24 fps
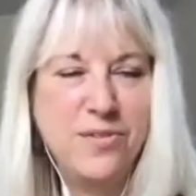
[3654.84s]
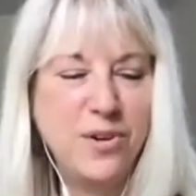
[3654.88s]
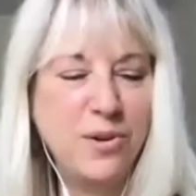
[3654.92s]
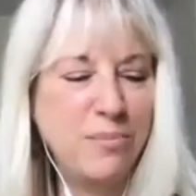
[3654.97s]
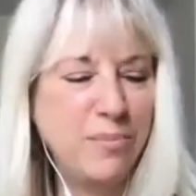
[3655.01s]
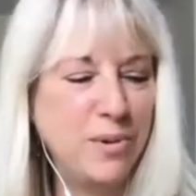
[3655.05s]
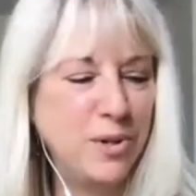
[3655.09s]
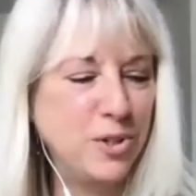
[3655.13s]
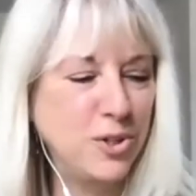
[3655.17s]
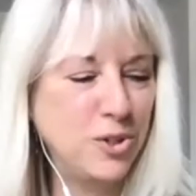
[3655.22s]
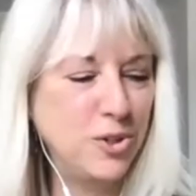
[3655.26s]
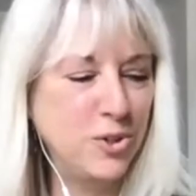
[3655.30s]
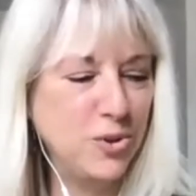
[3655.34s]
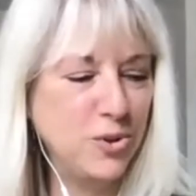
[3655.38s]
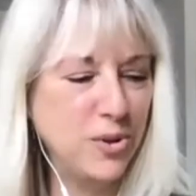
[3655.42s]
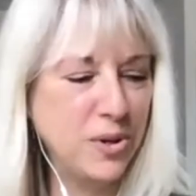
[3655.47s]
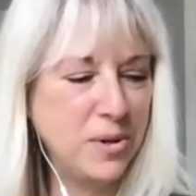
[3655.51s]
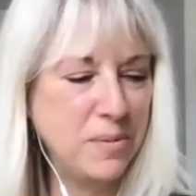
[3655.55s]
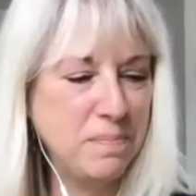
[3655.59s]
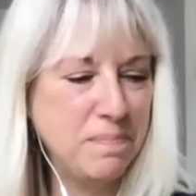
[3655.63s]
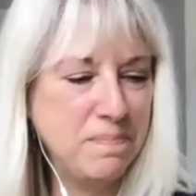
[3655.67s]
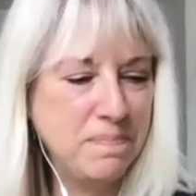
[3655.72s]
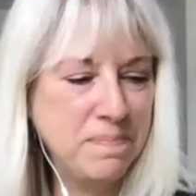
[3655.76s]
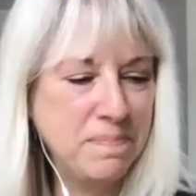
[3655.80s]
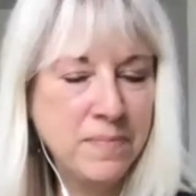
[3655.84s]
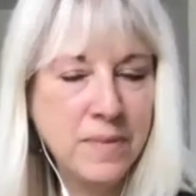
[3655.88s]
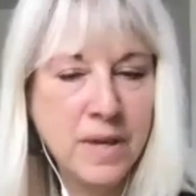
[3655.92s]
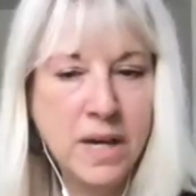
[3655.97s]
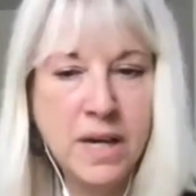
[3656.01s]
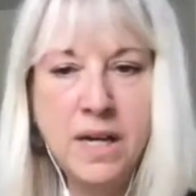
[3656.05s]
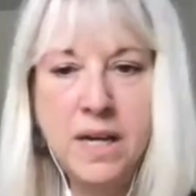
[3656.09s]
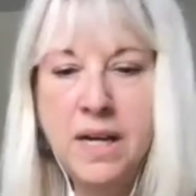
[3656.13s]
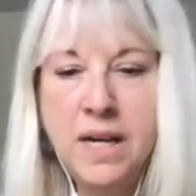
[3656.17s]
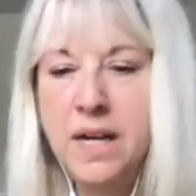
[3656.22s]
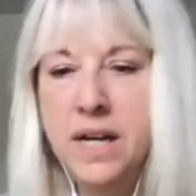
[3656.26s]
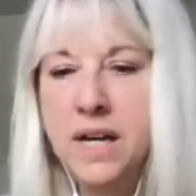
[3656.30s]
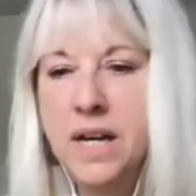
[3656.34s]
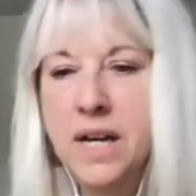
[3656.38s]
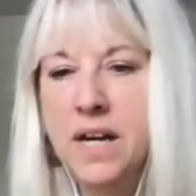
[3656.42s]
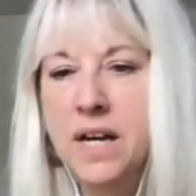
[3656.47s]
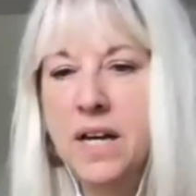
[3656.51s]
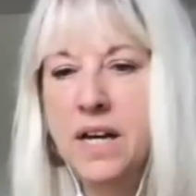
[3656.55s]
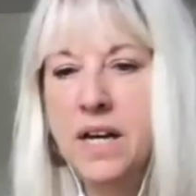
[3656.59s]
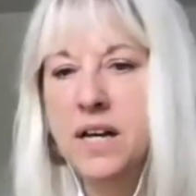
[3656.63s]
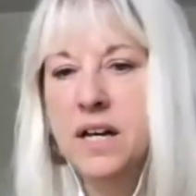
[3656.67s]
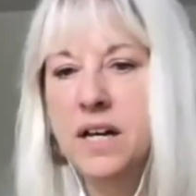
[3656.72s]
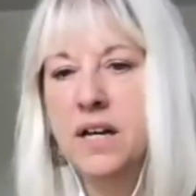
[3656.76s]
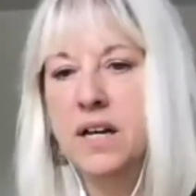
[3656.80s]
much, Toke.
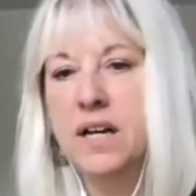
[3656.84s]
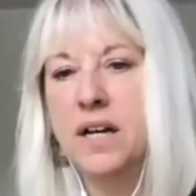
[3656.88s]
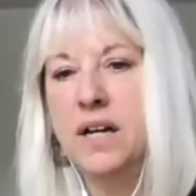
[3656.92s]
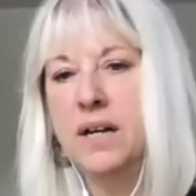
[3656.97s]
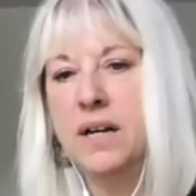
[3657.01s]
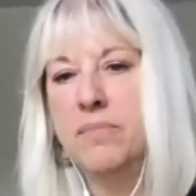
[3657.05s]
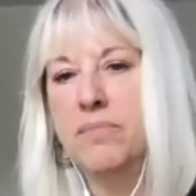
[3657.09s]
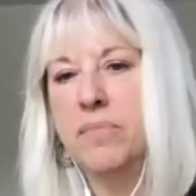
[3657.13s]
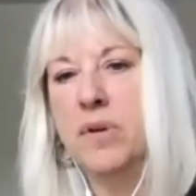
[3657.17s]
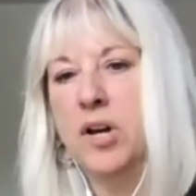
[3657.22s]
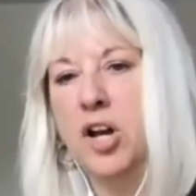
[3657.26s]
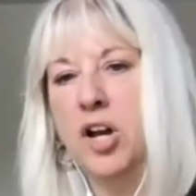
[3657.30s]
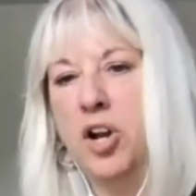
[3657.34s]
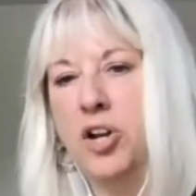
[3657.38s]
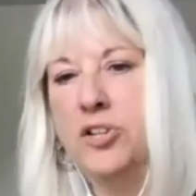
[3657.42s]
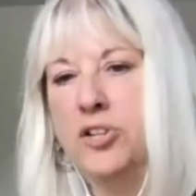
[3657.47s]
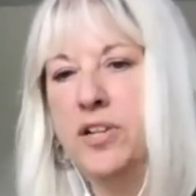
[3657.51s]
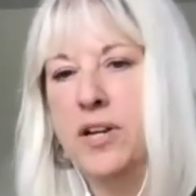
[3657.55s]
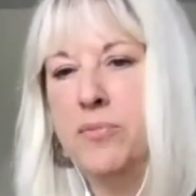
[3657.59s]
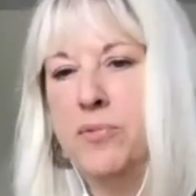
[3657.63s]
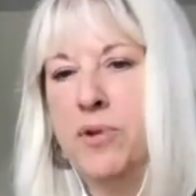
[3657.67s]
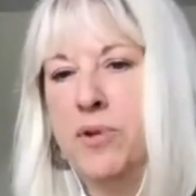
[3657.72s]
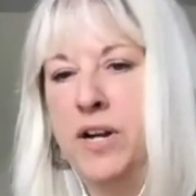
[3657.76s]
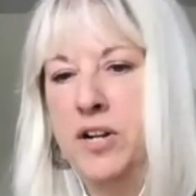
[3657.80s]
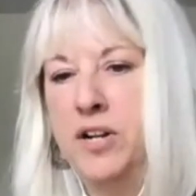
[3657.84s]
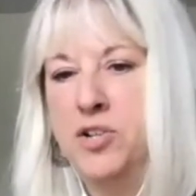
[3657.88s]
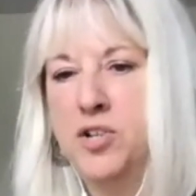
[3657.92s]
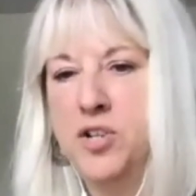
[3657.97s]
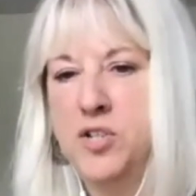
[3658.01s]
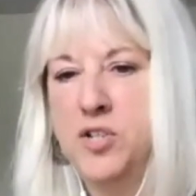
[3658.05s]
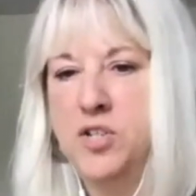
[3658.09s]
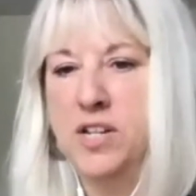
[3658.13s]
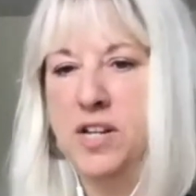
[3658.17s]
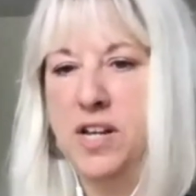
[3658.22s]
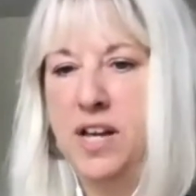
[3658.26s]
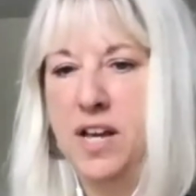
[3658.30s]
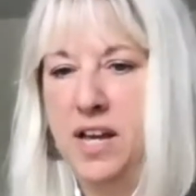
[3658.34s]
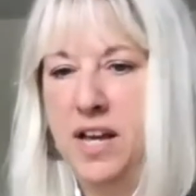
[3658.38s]
Carlotta, I want to just